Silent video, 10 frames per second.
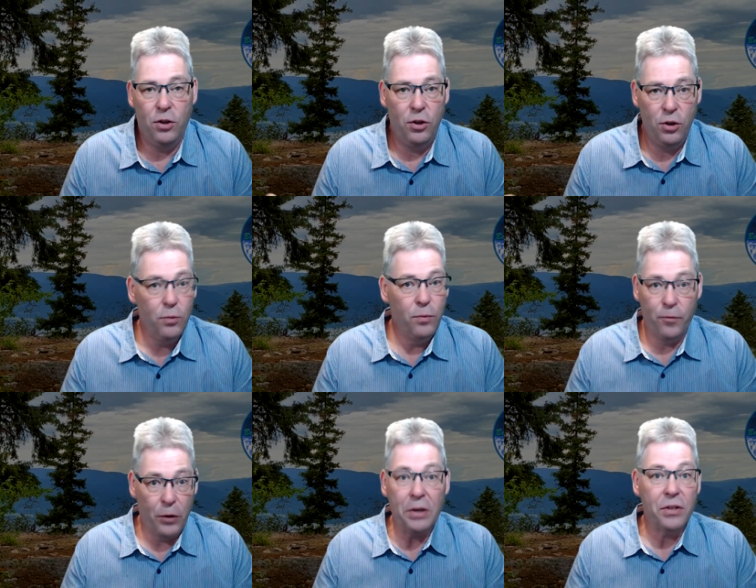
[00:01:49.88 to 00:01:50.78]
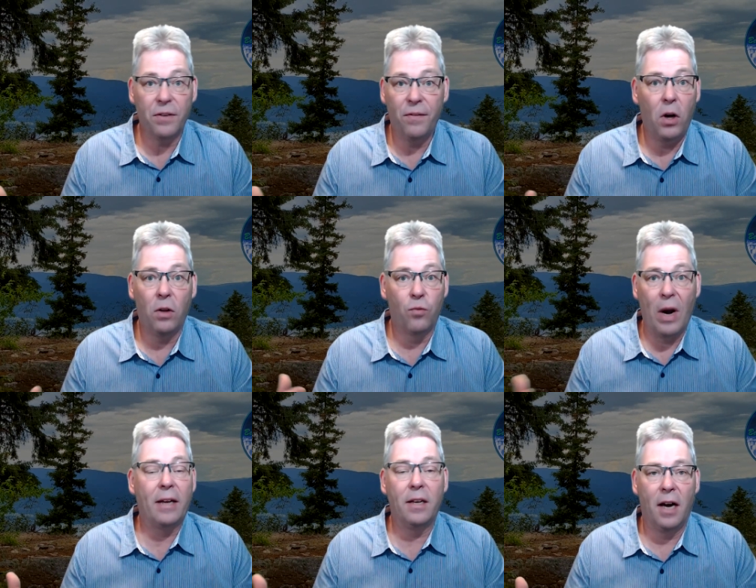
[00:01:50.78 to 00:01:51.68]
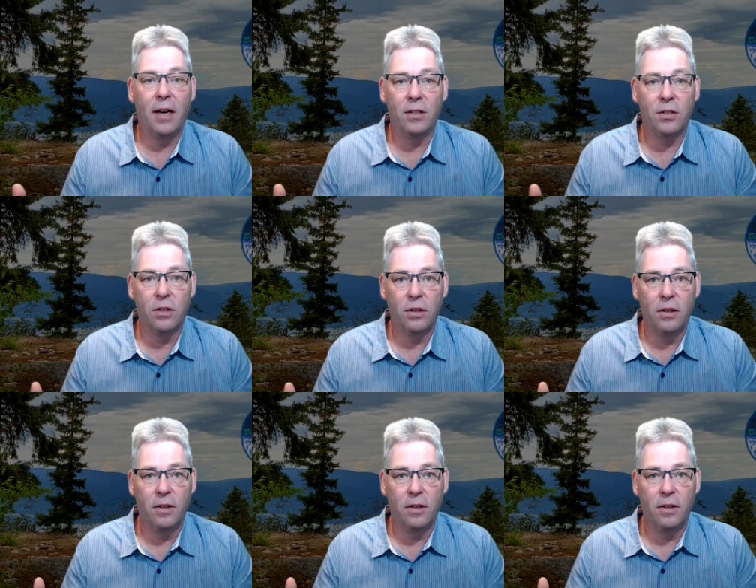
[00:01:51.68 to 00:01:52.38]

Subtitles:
you first of all recognize